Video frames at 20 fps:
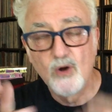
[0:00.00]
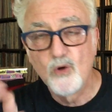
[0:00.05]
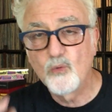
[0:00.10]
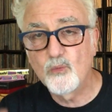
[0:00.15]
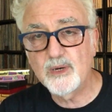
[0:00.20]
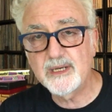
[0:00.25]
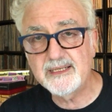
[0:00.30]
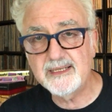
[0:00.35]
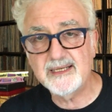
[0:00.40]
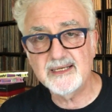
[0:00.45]

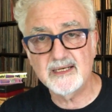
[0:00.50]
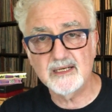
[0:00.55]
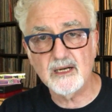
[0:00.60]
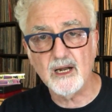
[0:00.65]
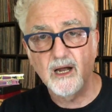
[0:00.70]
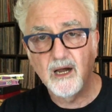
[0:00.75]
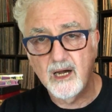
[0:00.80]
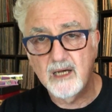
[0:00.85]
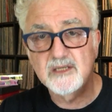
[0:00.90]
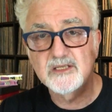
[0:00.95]
We needed
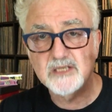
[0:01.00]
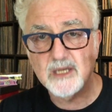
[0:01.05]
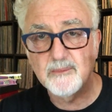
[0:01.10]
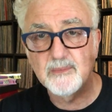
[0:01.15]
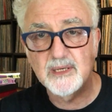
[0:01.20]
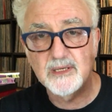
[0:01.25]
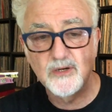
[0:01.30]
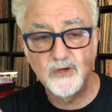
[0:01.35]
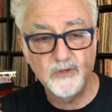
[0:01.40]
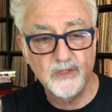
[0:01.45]

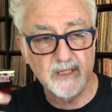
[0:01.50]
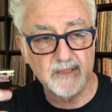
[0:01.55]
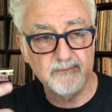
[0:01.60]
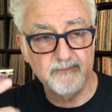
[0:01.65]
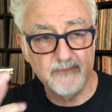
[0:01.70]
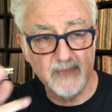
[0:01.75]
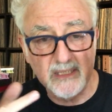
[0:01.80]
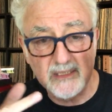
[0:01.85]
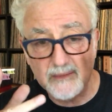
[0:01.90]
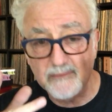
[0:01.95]
someone who could
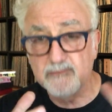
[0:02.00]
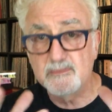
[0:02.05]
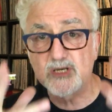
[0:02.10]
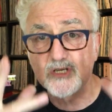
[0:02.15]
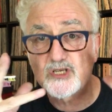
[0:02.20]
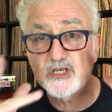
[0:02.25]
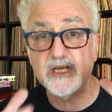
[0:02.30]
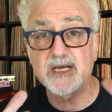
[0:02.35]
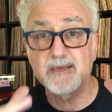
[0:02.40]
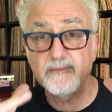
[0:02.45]

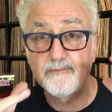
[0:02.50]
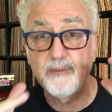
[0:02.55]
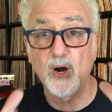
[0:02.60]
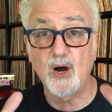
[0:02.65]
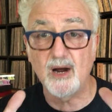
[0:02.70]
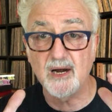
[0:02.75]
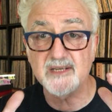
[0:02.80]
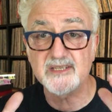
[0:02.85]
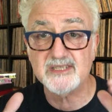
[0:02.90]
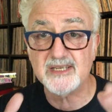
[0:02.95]
machine
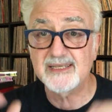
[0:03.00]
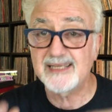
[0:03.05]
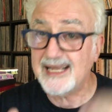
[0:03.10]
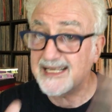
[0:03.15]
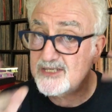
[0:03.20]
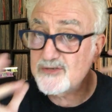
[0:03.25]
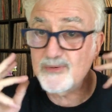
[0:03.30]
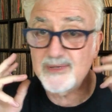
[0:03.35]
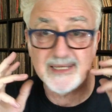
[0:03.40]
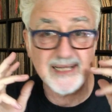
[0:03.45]
parts, and
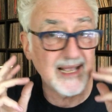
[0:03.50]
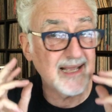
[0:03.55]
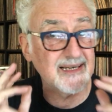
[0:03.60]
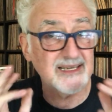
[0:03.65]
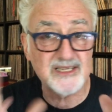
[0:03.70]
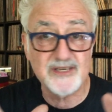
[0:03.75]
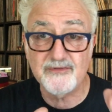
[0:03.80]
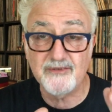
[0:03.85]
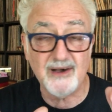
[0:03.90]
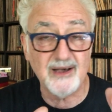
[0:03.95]
that's what
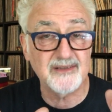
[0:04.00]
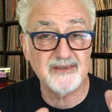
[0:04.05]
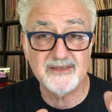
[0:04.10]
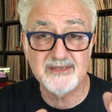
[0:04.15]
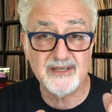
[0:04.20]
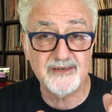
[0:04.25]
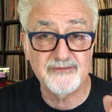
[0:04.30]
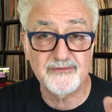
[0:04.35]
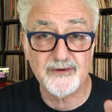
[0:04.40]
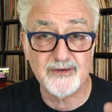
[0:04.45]
Eddie's father
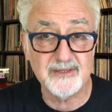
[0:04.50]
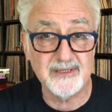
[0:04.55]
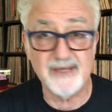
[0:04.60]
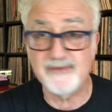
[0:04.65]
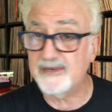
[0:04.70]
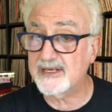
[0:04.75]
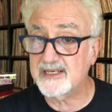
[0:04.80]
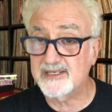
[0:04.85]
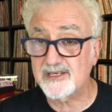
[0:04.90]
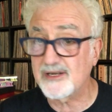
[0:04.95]
did for a
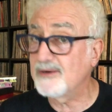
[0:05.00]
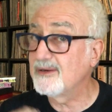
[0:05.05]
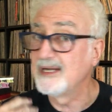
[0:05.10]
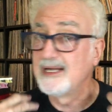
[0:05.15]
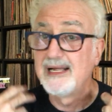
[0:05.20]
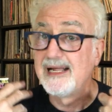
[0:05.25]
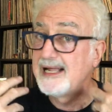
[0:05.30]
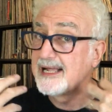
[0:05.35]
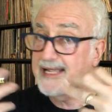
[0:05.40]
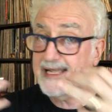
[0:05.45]
living. So
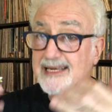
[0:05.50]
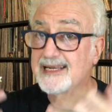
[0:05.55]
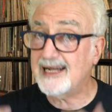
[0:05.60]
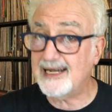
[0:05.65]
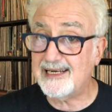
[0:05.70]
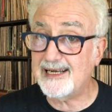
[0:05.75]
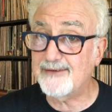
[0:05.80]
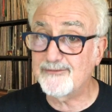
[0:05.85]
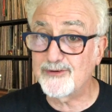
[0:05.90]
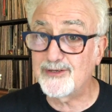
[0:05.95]
he
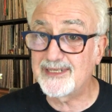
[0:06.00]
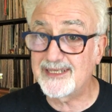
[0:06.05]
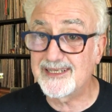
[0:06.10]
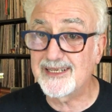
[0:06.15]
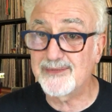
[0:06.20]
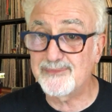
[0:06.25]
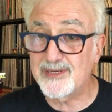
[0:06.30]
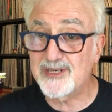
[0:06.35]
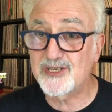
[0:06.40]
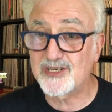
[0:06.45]
got everyone in
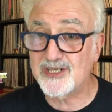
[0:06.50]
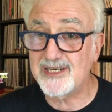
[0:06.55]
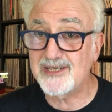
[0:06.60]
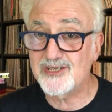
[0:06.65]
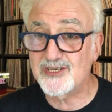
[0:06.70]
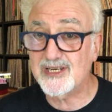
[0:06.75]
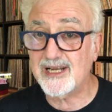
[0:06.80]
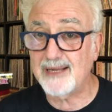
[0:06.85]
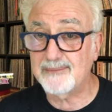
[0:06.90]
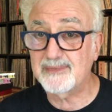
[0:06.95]
the machine
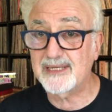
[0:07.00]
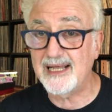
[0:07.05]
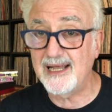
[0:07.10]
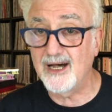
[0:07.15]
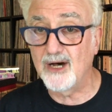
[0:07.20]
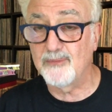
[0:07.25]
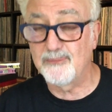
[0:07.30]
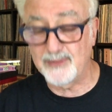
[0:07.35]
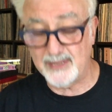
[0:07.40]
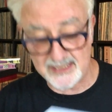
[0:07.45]
shop to
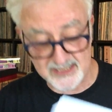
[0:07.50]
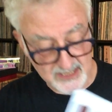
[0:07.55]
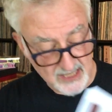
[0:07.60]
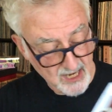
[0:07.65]
help us.